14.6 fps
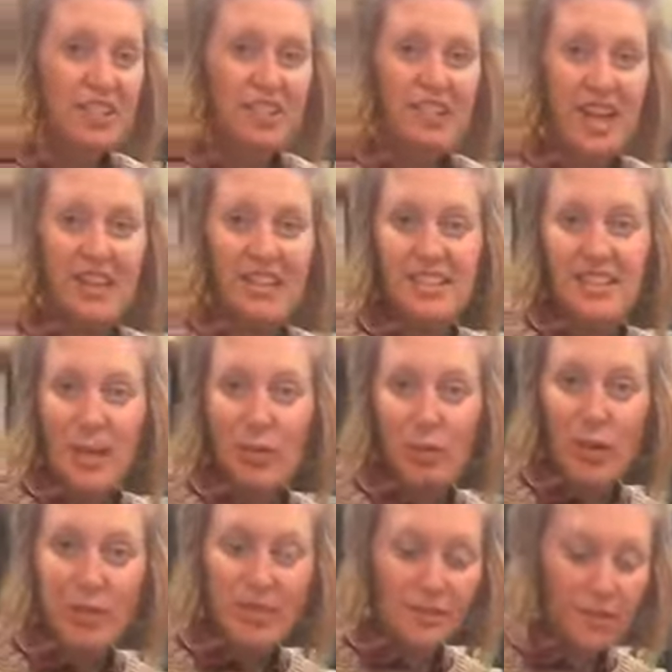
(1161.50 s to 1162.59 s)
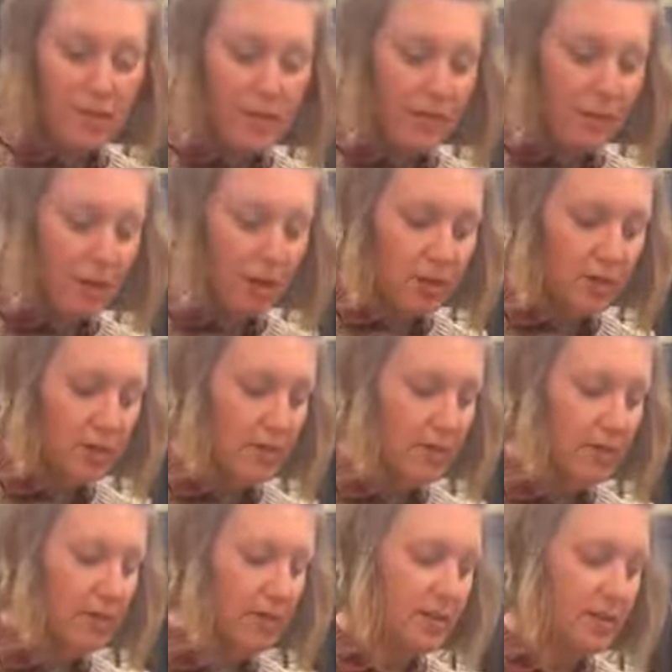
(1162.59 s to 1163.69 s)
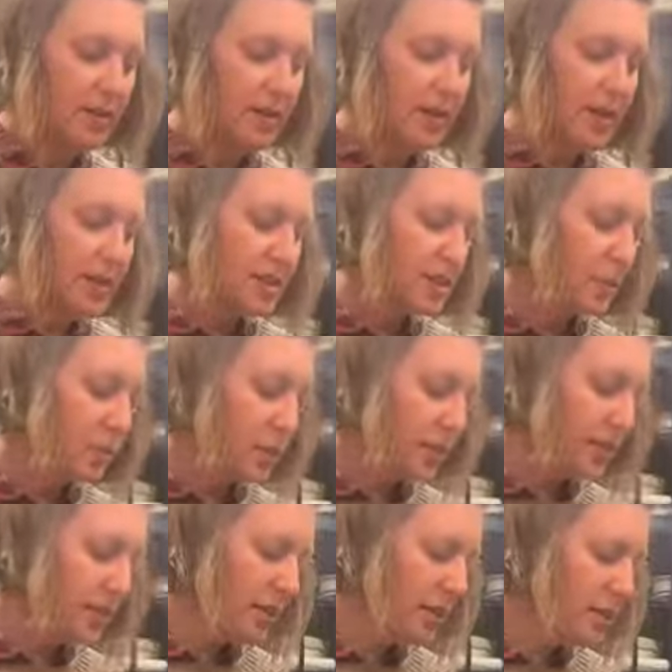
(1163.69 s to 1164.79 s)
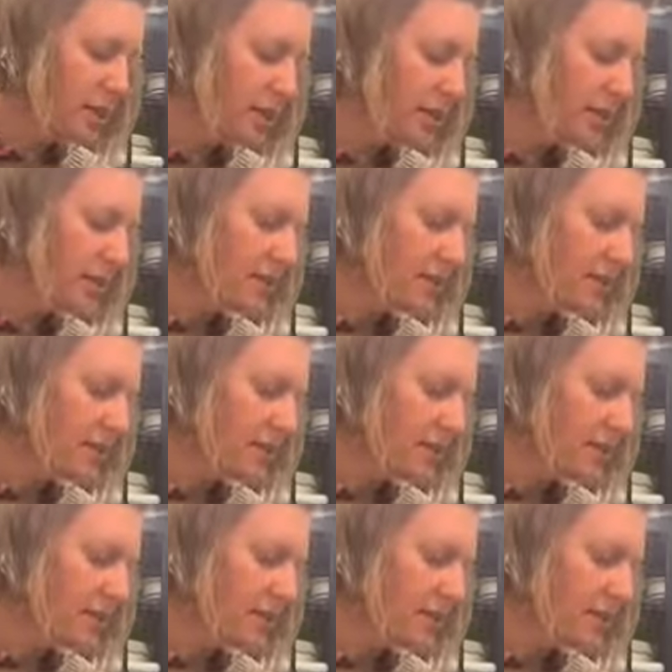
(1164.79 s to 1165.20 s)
it that Southwest flavor. It's really delicious.